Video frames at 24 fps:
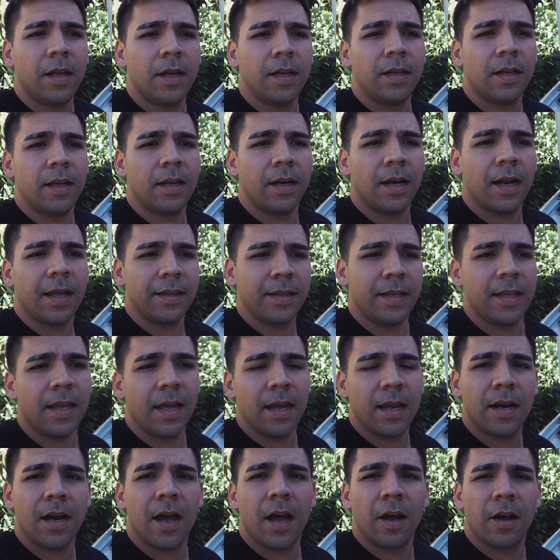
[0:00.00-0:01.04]
And then at the
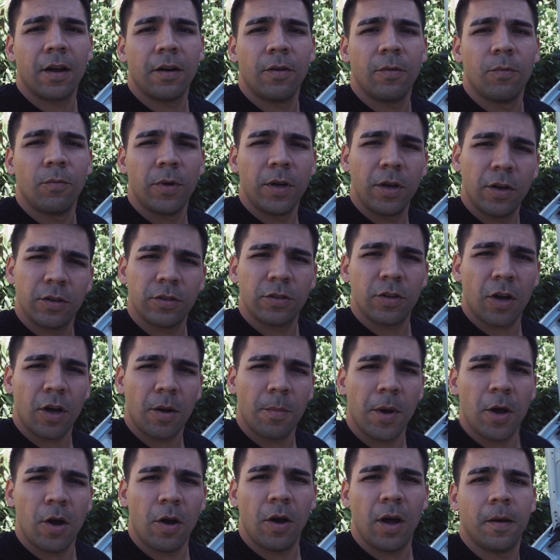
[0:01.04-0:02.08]
end we're gonna talk
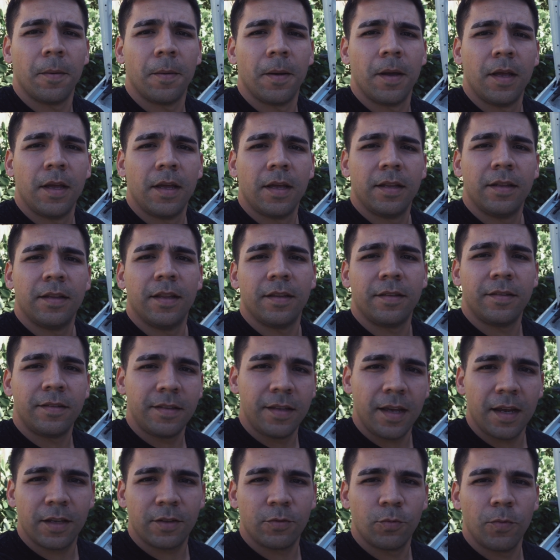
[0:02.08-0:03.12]
about the
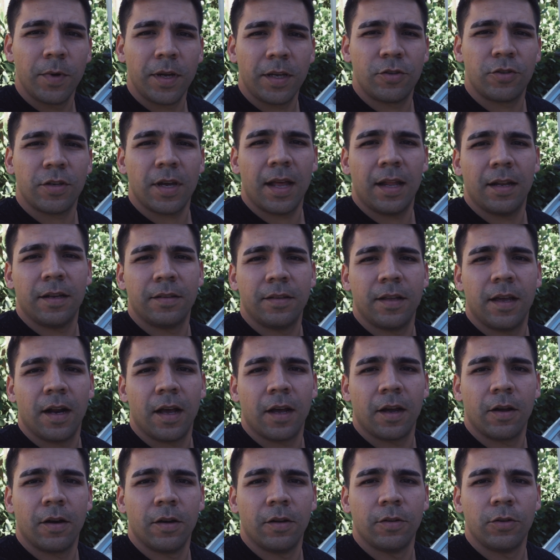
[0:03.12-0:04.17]
6-week challenge that
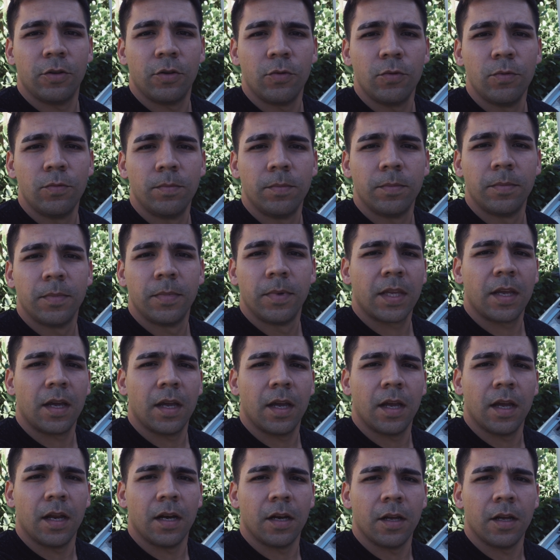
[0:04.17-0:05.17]
I'm gonna do. And